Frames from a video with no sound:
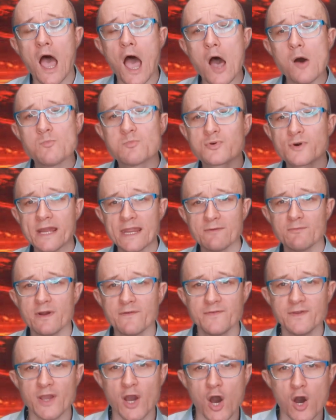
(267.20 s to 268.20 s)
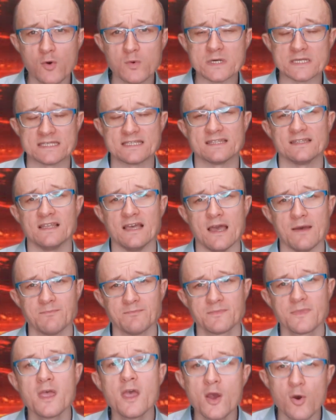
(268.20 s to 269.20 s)
Our brain, when we
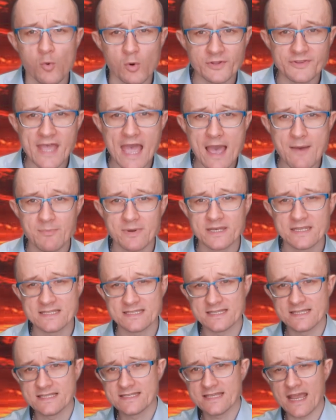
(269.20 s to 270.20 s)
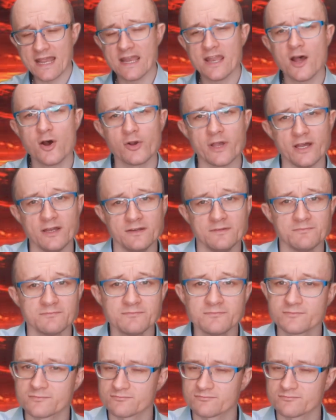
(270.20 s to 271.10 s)
overslept, what happened is he said, no, go.